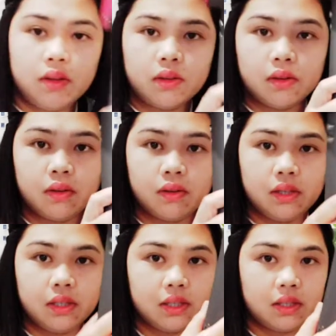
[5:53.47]
so
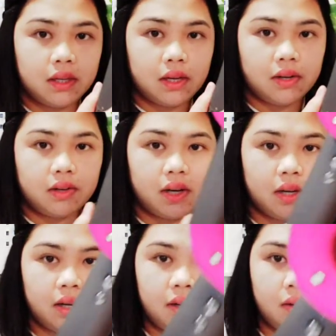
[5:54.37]
this is the hair
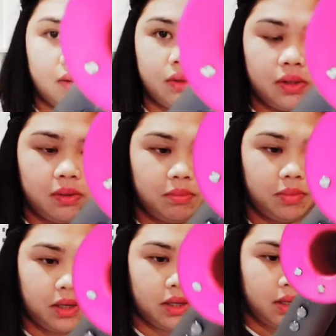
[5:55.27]
dryer also in
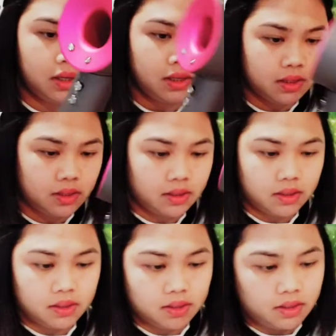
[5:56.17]
pink
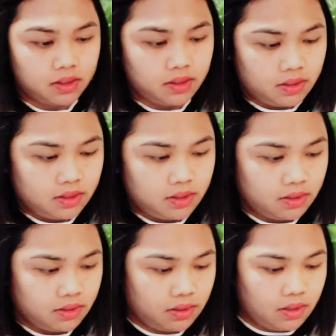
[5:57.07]

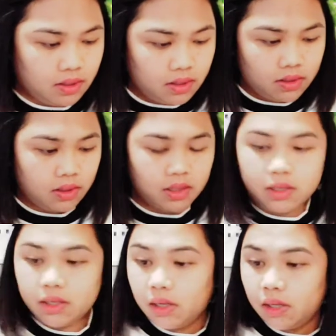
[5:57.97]
yeah as you can
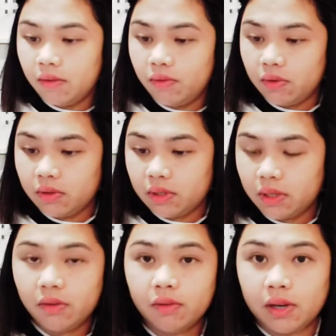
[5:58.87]
tell I've used
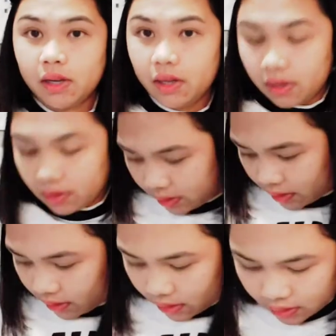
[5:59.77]
it already because I
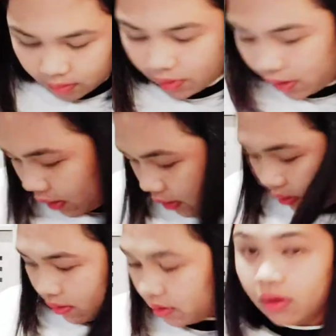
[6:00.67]
see some hair
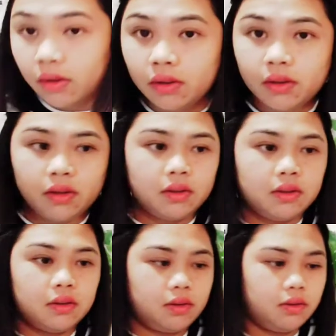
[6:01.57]

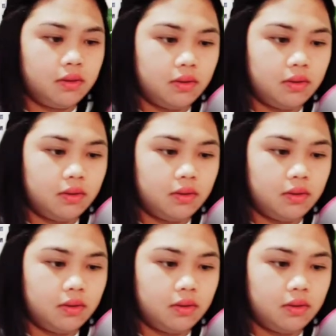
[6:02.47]
so